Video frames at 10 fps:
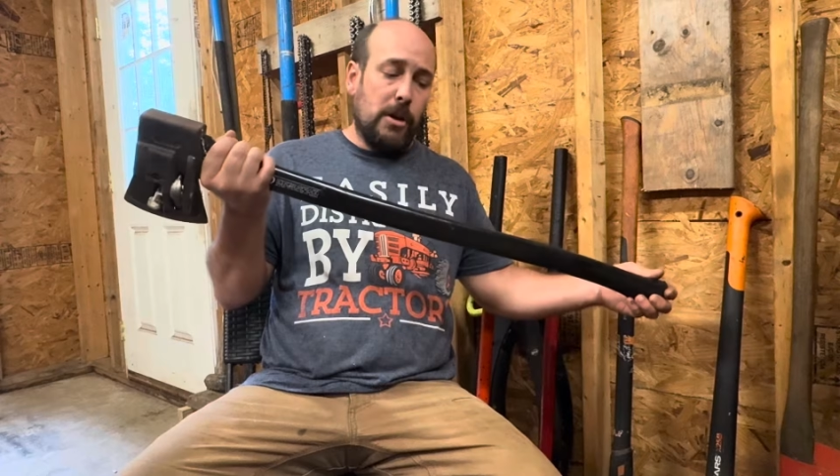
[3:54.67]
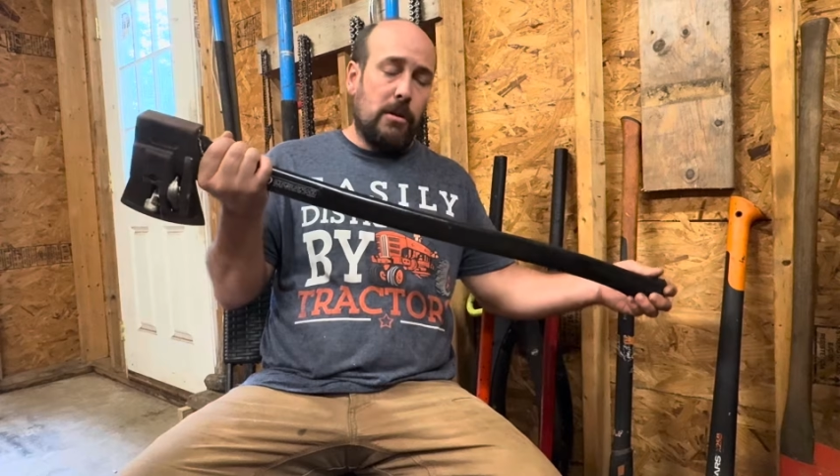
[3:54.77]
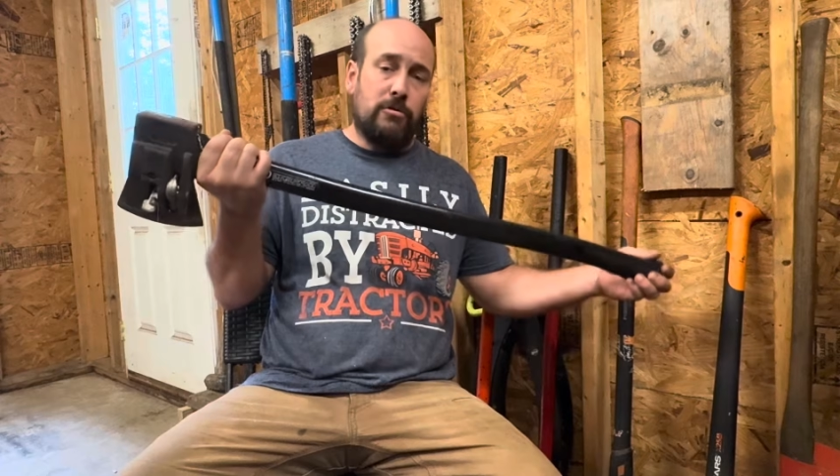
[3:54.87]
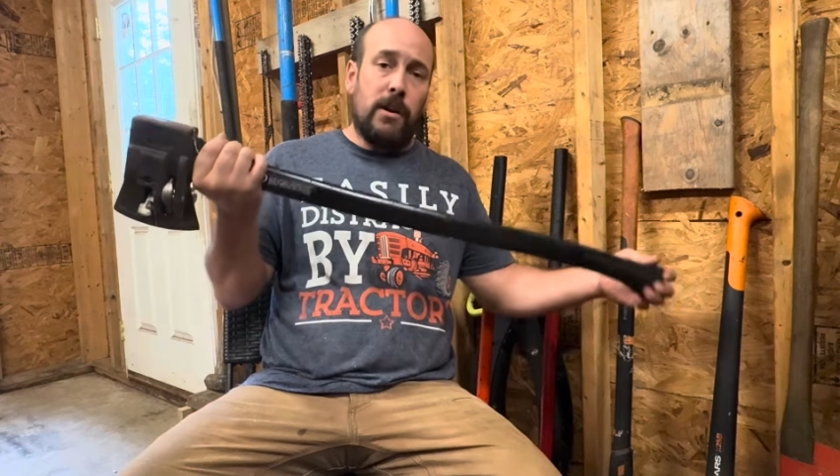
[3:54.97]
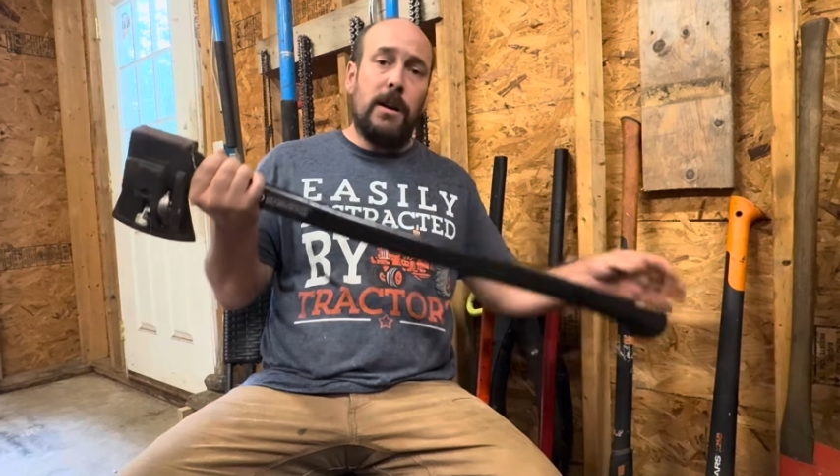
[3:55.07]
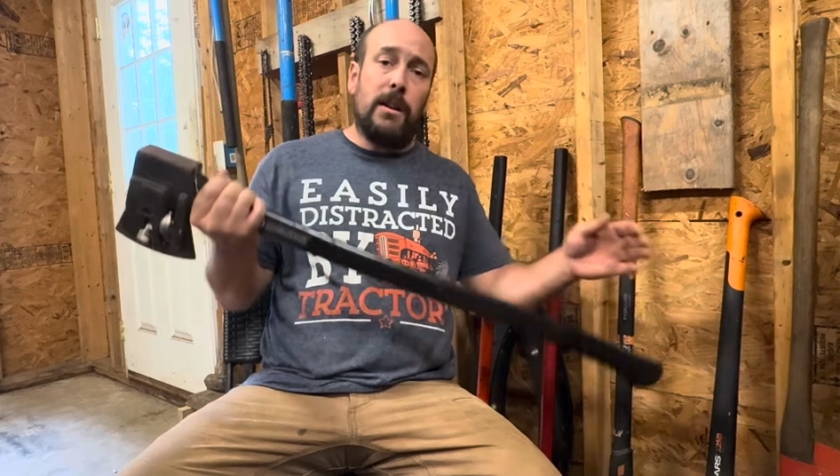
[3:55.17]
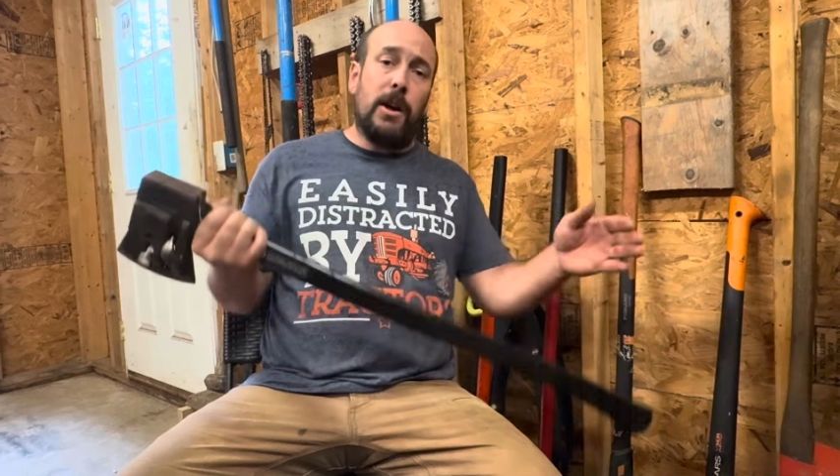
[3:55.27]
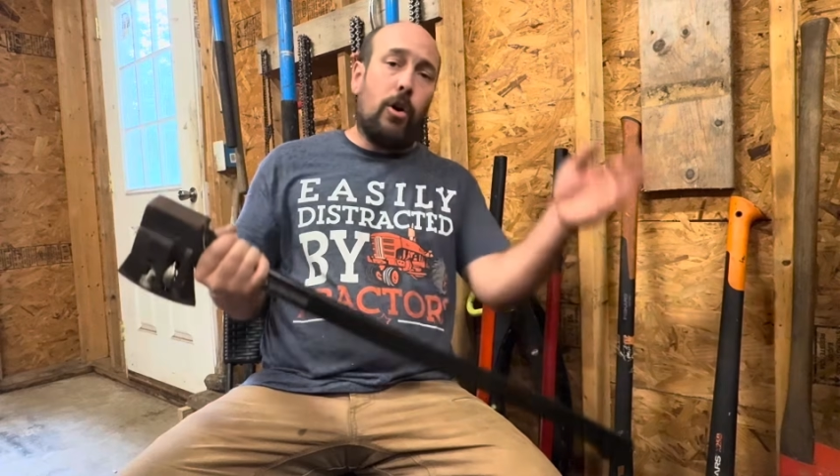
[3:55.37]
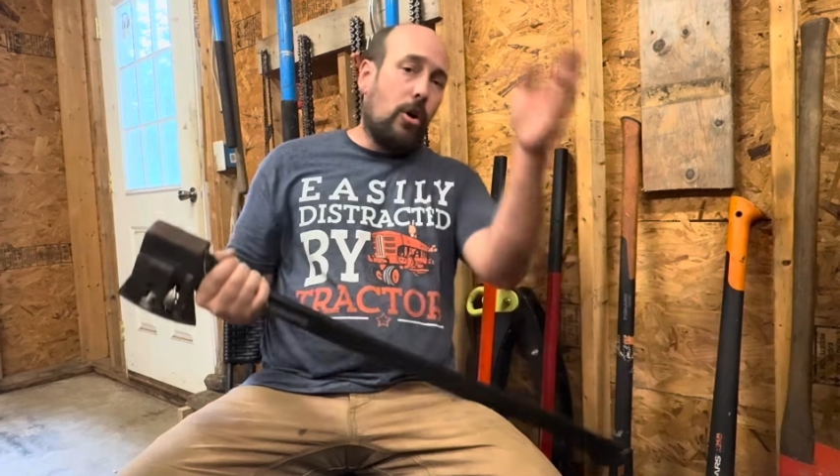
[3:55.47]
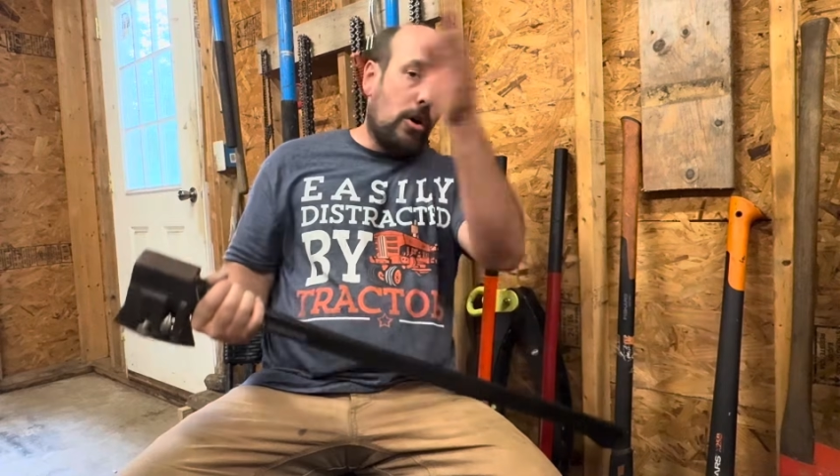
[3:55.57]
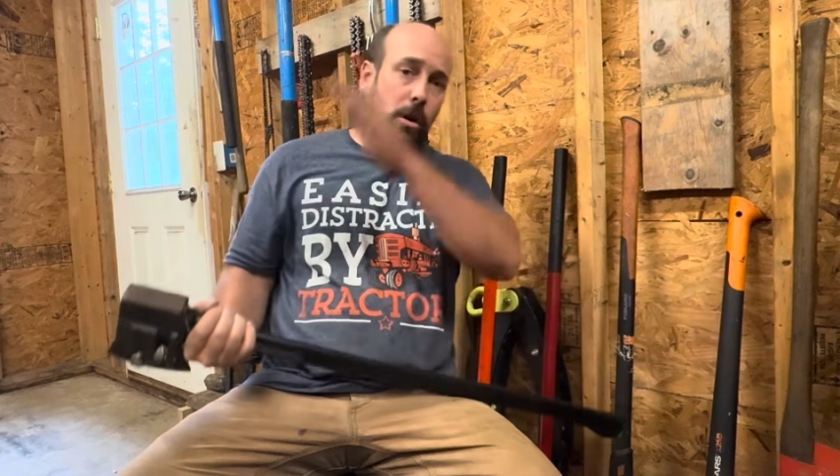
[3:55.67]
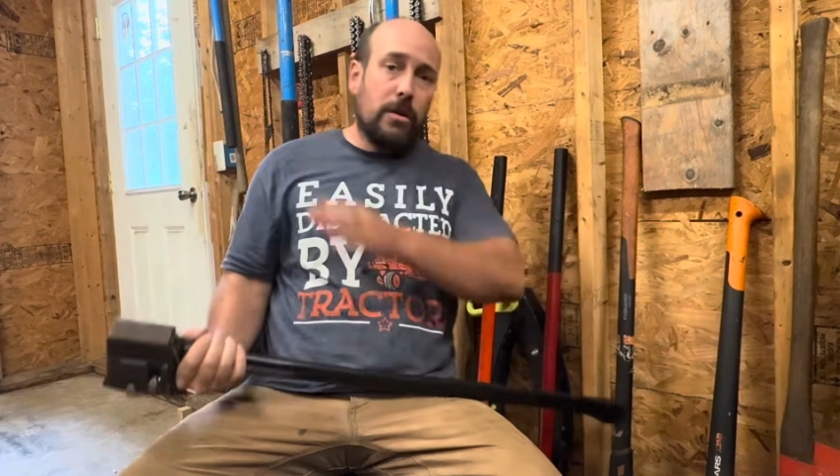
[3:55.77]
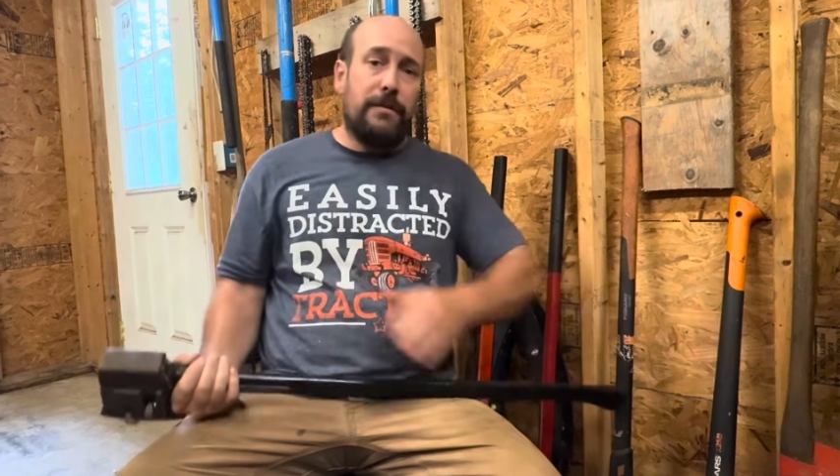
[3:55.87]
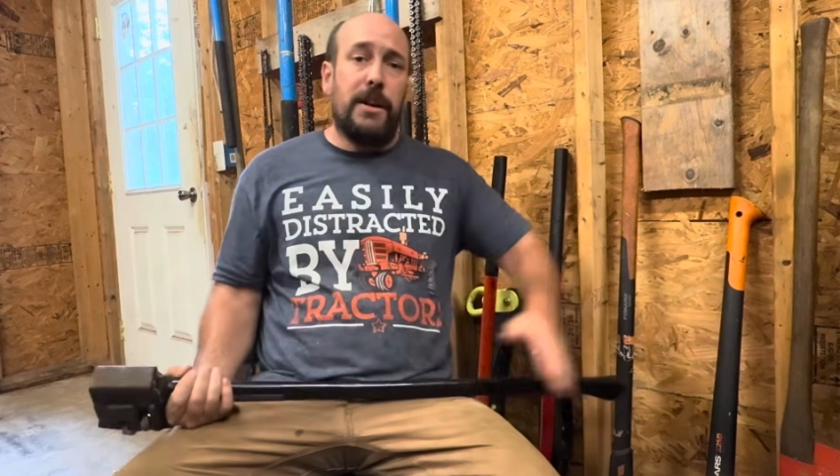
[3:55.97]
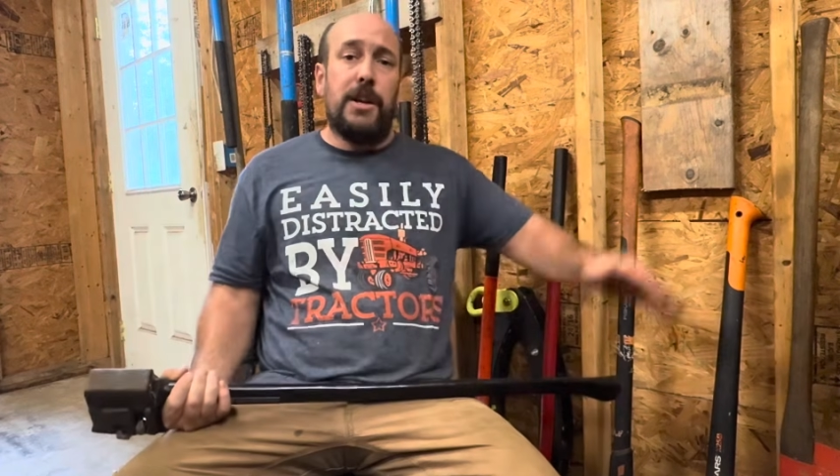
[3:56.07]
I'll try to link all
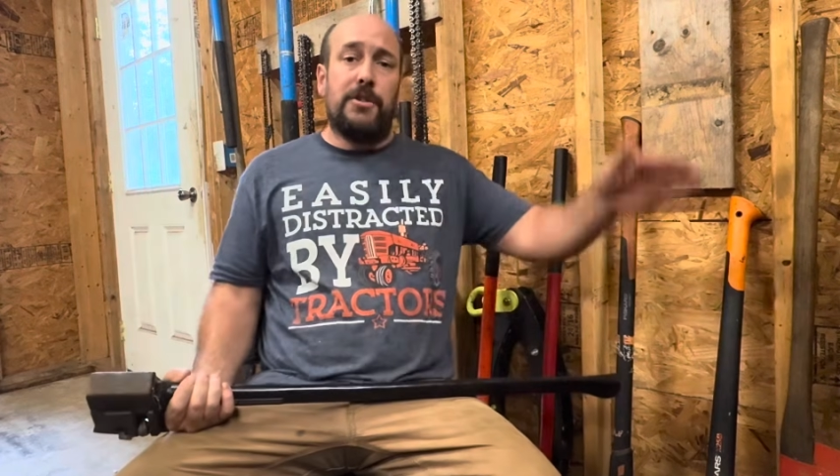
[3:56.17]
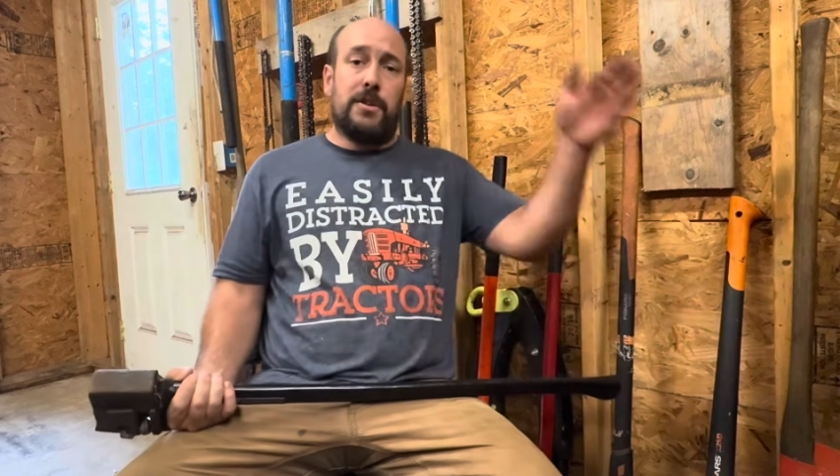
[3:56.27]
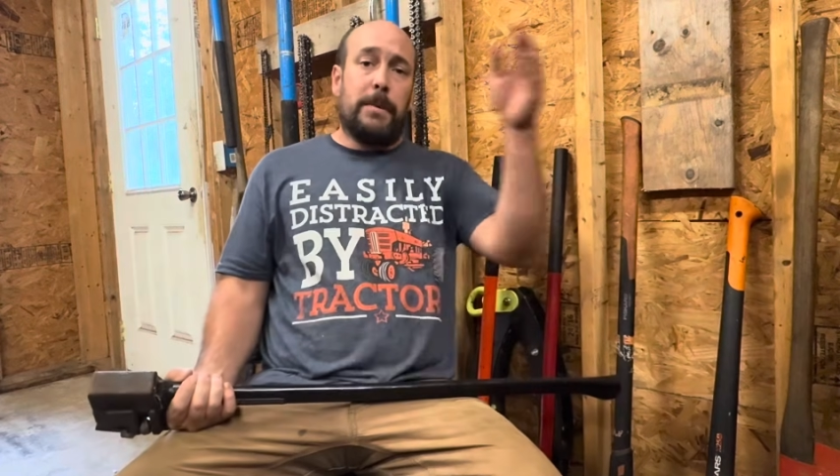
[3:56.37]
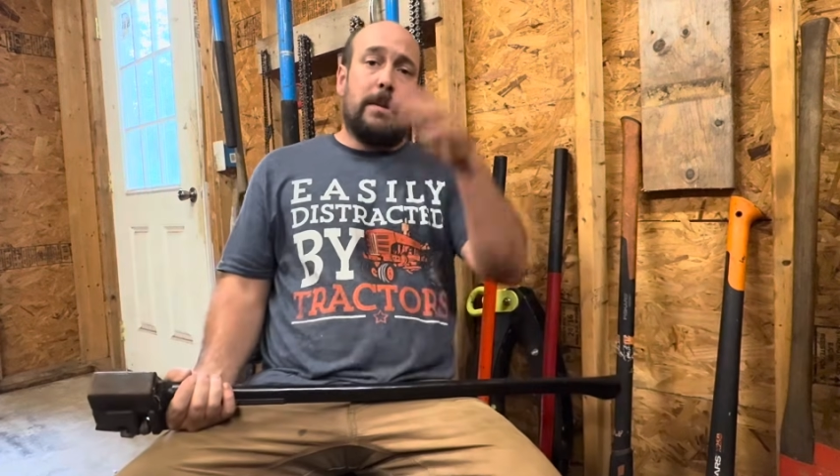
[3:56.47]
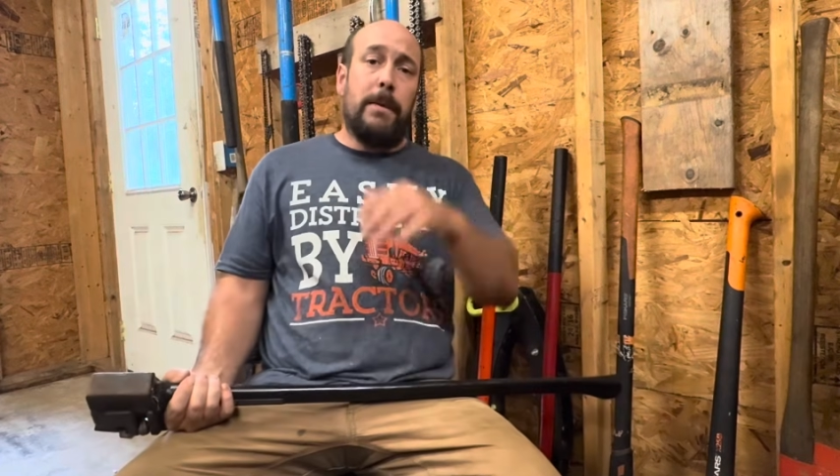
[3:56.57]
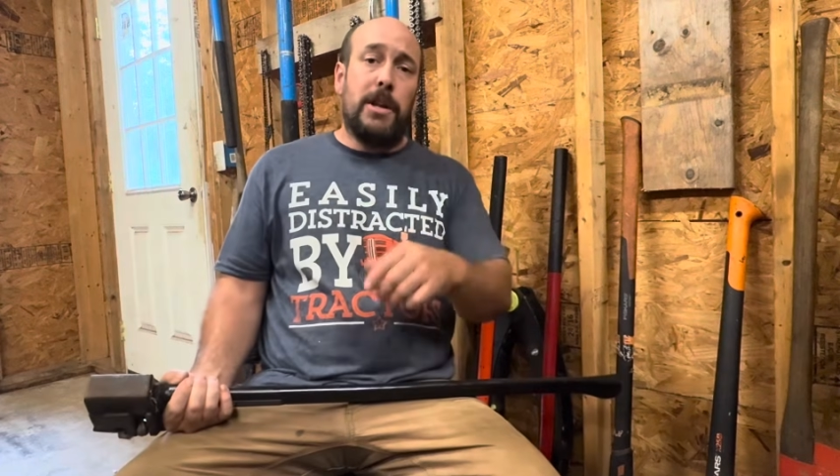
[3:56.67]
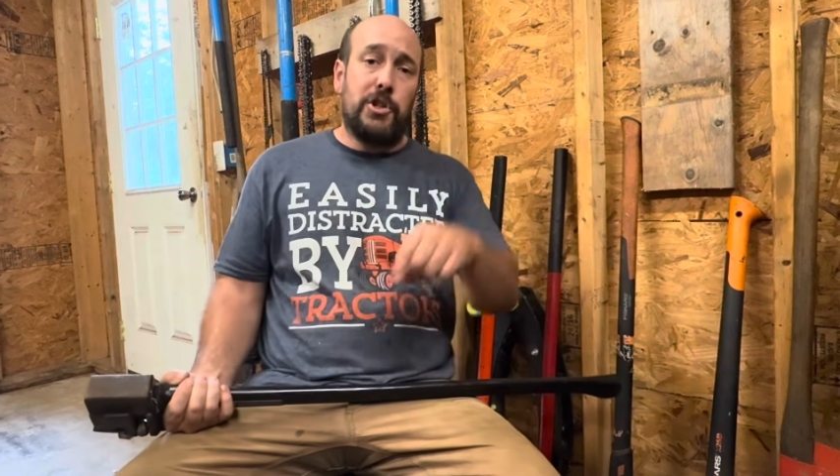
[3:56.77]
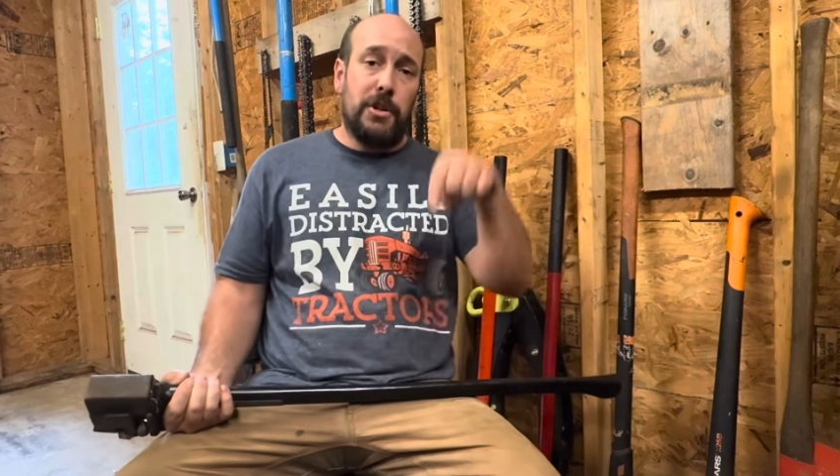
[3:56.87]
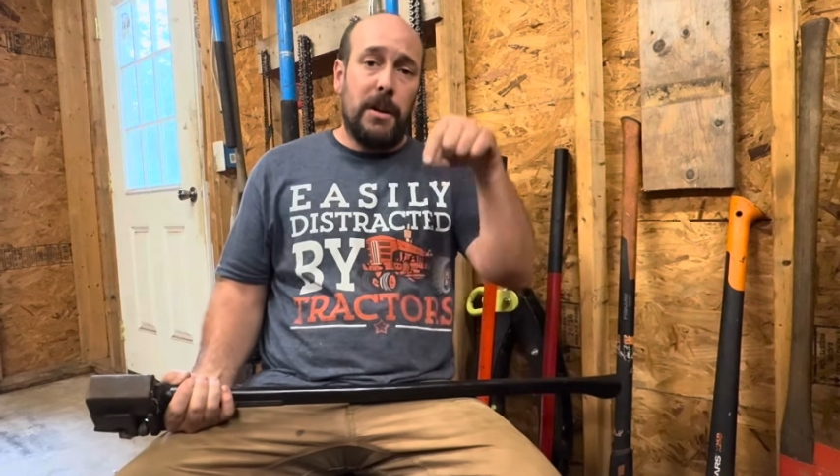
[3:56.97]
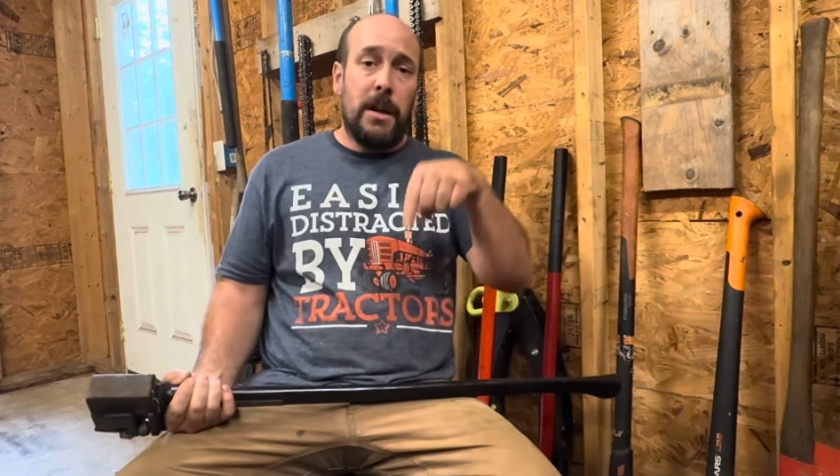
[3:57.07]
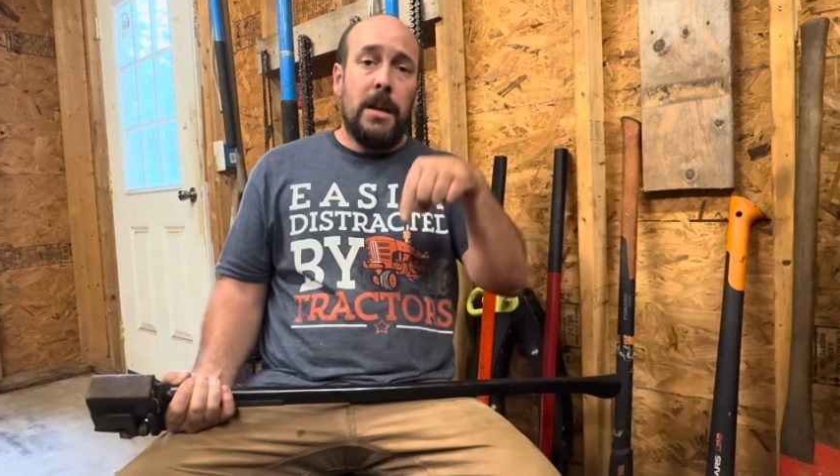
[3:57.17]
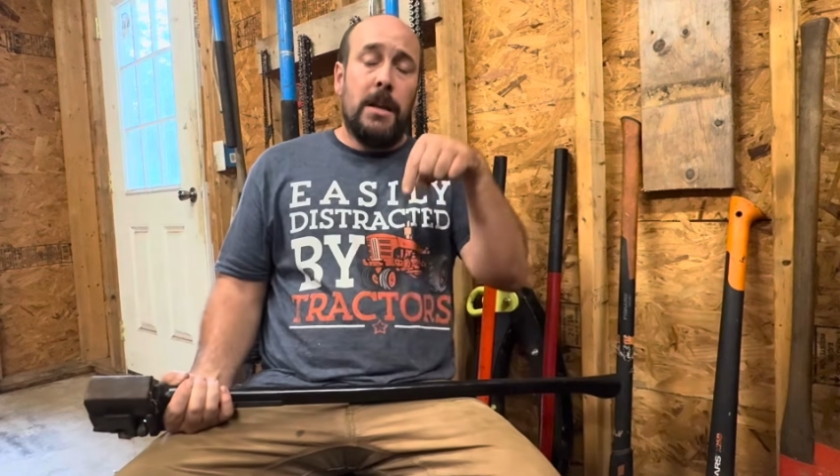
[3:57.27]
the videos I'm going to mention